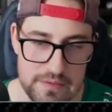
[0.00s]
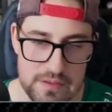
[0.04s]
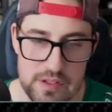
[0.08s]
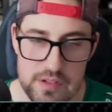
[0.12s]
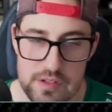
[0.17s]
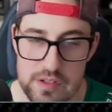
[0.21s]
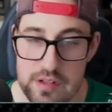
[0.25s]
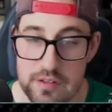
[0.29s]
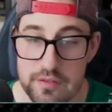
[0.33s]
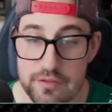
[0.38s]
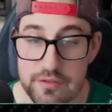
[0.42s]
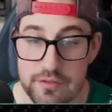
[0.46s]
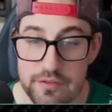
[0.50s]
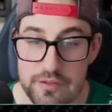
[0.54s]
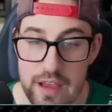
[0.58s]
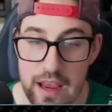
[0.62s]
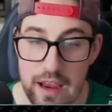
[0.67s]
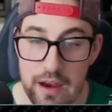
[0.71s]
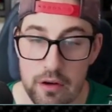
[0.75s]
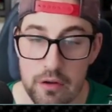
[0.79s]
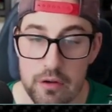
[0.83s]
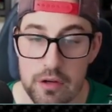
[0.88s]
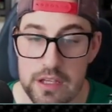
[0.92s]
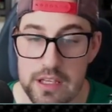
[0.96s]
These are the
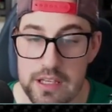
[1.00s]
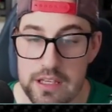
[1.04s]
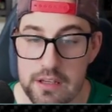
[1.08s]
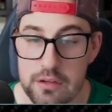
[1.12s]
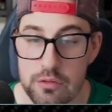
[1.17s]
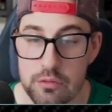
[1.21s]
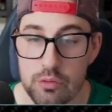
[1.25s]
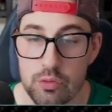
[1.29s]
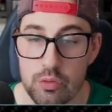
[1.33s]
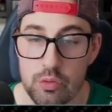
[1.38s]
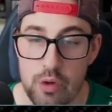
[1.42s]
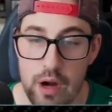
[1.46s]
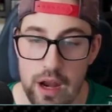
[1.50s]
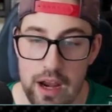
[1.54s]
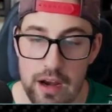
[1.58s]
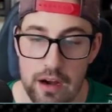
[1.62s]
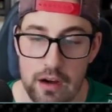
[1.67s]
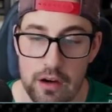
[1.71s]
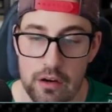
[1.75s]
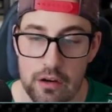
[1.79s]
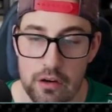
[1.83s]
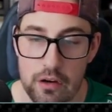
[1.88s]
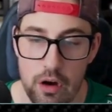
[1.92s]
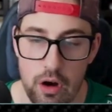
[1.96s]
very
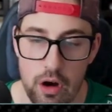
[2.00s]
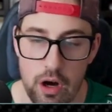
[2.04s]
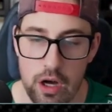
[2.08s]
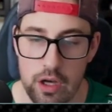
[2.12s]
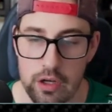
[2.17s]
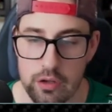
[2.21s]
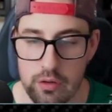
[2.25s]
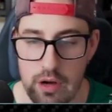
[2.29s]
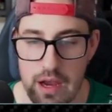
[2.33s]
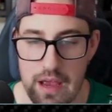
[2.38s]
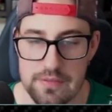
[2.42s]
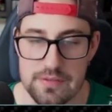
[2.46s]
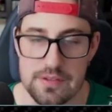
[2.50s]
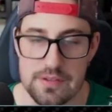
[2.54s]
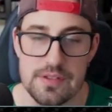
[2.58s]
rare autographs.